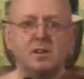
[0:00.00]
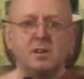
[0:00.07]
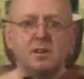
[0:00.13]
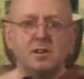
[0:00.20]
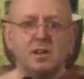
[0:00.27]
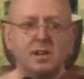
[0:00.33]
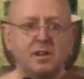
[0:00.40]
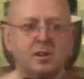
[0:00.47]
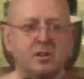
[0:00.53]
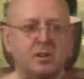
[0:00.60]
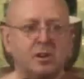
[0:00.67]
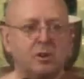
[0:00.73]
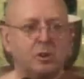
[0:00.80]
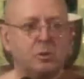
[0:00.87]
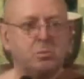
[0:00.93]
in a
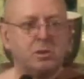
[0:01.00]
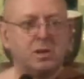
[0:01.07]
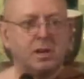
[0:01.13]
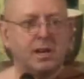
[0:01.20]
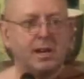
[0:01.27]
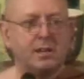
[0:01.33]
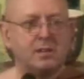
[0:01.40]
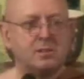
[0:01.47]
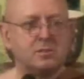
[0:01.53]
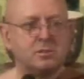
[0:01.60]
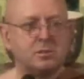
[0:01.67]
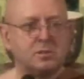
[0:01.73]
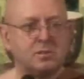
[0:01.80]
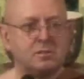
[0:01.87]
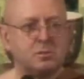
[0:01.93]
coma, hadn't
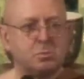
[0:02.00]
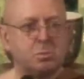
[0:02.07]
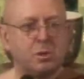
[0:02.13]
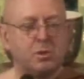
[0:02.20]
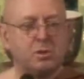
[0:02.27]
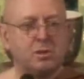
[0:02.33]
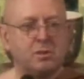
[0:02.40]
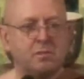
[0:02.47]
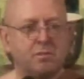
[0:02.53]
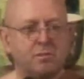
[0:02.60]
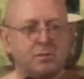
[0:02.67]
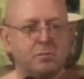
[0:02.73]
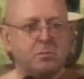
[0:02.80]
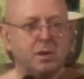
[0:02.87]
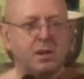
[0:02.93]
sort of spoken
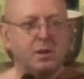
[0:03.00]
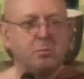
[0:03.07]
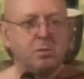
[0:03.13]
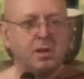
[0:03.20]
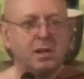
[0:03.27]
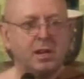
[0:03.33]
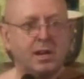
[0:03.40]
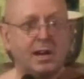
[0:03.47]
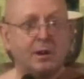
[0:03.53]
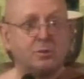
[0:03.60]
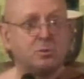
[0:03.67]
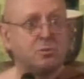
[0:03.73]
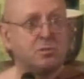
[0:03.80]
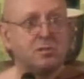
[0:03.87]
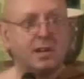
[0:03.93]
for many, many hours,
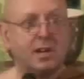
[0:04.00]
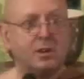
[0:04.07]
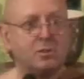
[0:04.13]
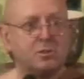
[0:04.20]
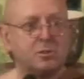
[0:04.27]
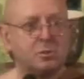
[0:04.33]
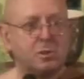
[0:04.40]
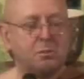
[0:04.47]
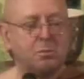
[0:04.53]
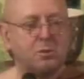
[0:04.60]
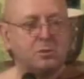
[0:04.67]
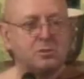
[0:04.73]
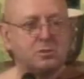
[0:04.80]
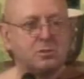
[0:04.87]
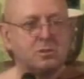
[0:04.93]
or a day or two, I'm
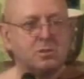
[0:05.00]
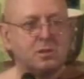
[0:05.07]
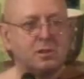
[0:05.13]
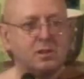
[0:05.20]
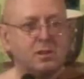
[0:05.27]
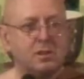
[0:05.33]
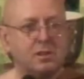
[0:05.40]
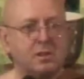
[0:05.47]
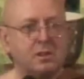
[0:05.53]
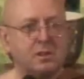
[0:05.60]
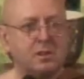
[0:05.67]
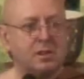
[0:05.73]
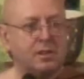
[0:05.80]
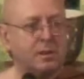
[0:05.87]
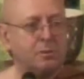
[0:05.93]
not sure.
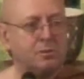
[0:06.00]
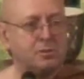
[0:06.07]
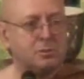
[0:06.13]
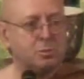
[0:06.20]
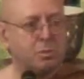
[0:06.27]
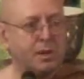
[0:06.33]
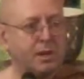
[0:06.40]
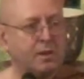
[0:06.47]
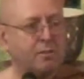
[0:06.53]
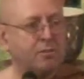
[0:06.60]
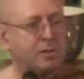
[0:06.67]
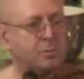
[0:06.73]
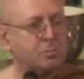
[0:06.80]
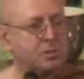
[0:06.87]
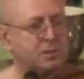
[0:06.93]
And they were just waiting for
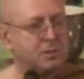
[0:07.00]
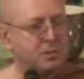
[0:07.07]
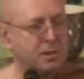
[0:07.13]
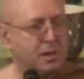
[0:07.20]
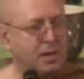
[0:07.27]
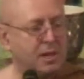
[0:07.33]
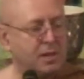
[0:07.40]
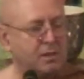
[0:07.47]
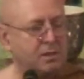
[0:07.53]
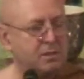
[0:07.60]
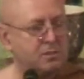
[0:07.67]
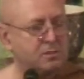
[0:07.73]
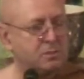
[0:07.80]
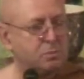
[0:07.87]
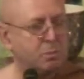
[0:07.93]
him to die,
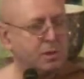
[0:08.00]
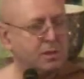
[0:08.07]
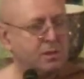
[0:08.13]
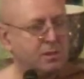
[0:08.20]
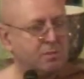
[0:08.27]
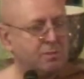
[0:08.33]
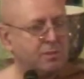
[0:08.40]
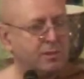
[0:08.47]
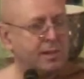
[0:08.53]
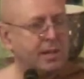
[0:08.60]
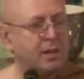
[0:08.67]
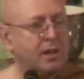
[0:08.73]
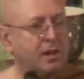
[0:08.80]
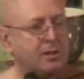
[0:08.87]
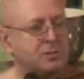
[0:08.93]
just waiting for
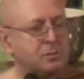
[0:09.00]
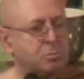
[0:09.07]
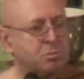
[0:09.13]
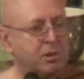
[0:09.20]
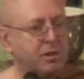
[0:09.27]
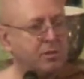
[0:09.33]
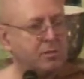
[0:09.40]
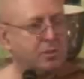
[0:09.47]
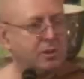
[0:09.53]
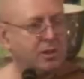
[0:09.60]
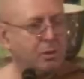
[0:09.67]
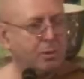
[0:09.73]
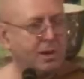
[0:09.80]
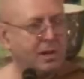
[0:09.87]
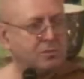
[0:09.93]
that last breath to
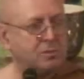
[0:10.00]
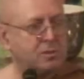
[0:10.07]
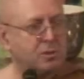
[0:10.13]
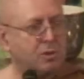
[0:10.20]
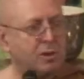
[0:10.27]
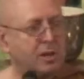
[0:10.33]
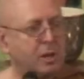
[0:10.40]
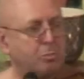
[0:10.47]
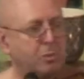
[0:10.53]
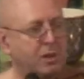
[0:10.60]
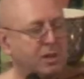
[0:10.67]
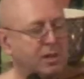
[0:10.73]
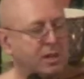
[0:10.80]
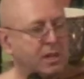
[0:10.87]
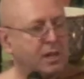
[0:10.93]
go out and not come in
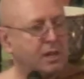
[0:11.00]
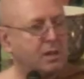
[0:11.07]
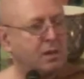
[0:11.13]
again,